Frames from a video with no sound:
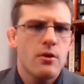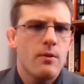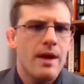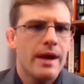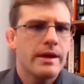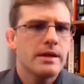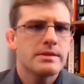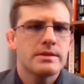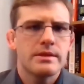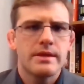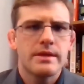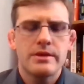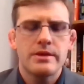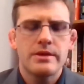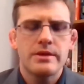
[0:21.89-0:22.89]
You know, why
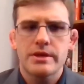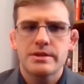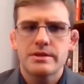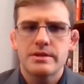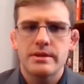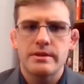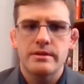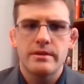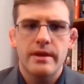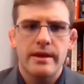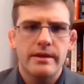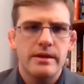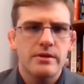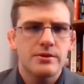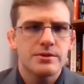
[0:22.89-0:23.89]
doesn't Dentrix
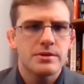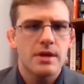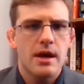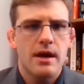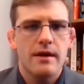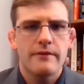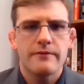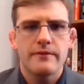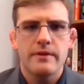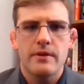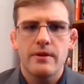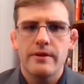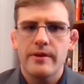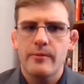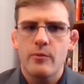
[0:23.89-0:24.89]
and, and EagleSoft
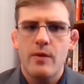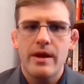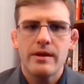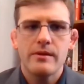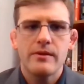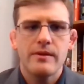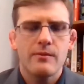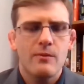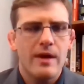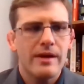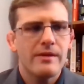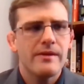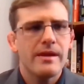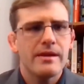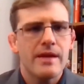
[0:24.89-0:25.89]
and all them, why, did,
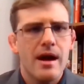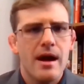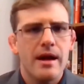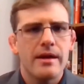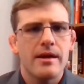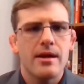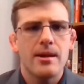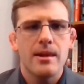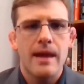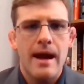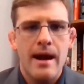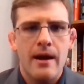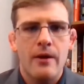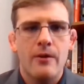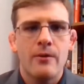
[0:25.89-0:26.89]
why do they not
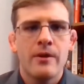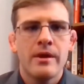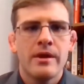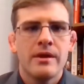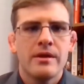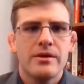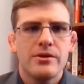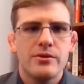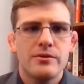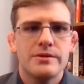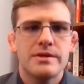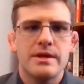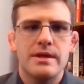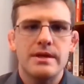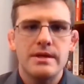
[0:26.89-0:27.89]
allow
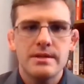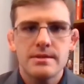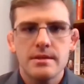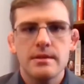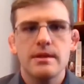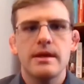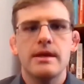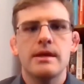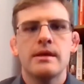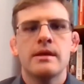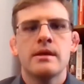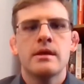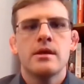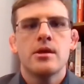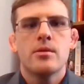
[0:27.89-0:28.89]
you to
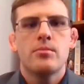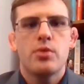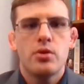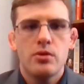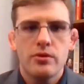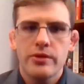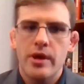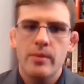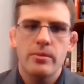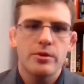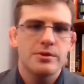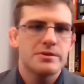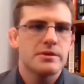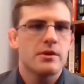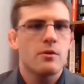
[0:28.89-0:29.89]
easily pull
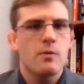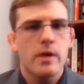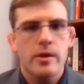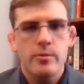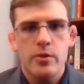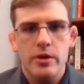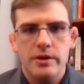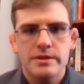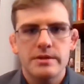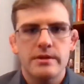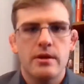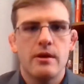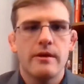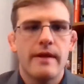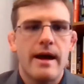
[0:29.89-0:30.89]
numbers into
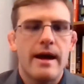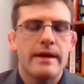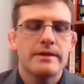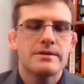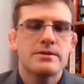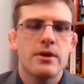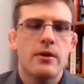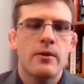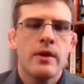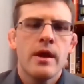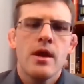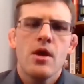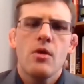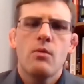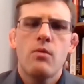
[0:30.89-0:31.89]
QuickBooks and all that. So
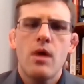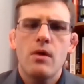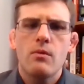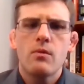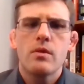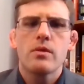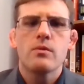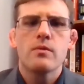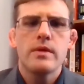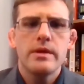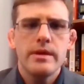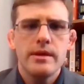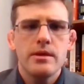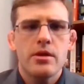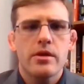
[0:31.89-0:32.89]
what we're
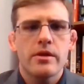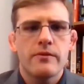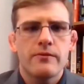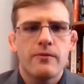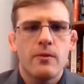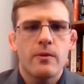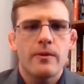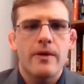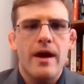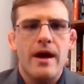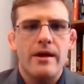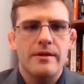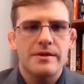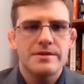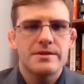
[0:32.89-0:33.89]
really looking for
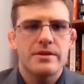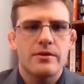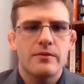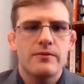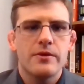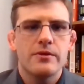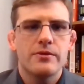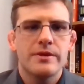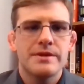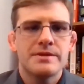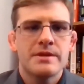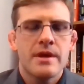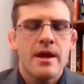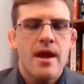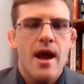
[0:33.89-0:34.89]
out of this interview
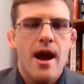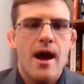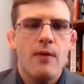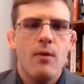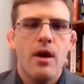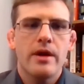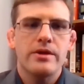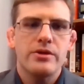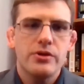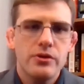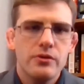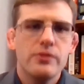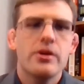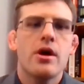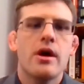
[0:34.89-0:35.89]
is I want
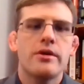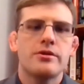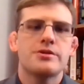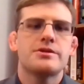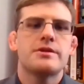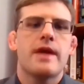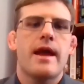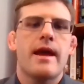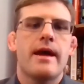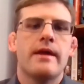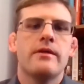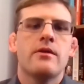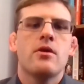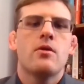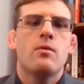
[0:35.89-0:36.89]
you to
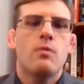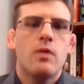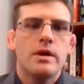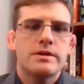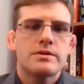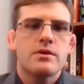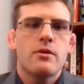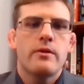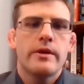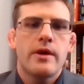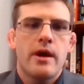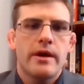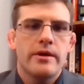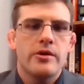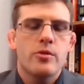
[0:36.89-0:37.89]
understand what's
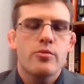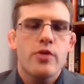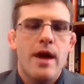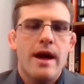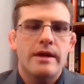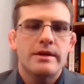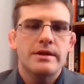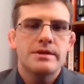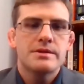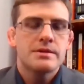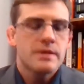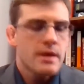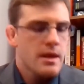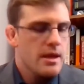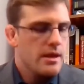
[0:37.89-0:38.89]
going on in your
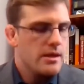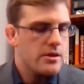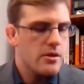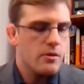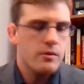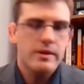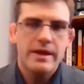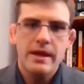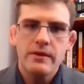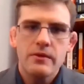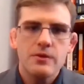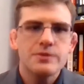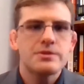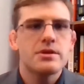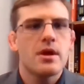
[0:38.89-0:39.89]
practice, you know,
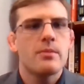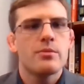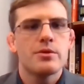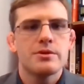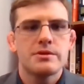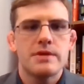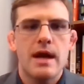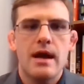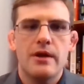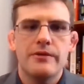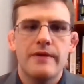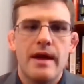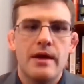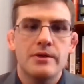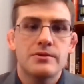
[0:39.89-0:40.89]
get those numbers
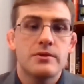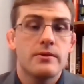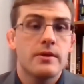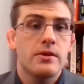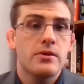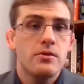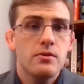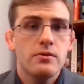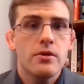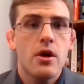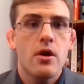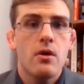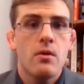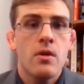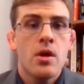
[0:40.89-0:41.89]
dialed down so that you
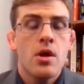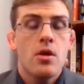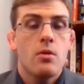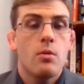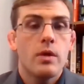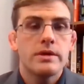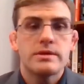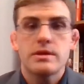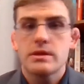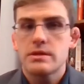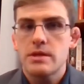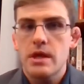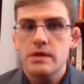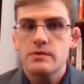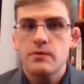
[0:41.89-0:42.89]
know what's
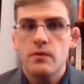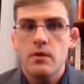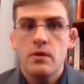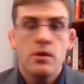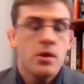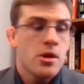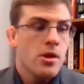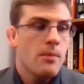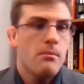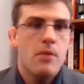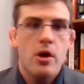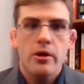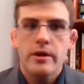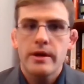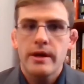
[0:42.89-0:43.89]
successful
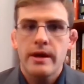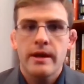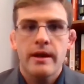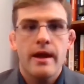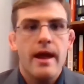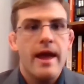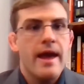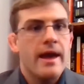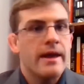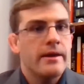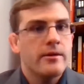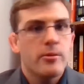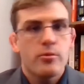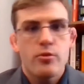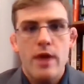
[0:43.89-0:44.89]
marketing
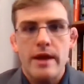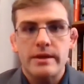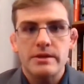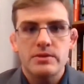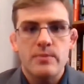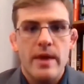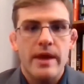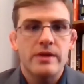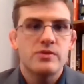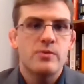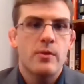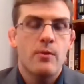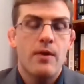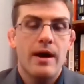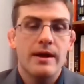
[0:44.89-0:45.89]
and practice
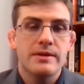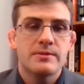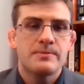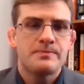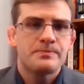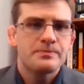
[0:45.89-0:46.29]
management wise.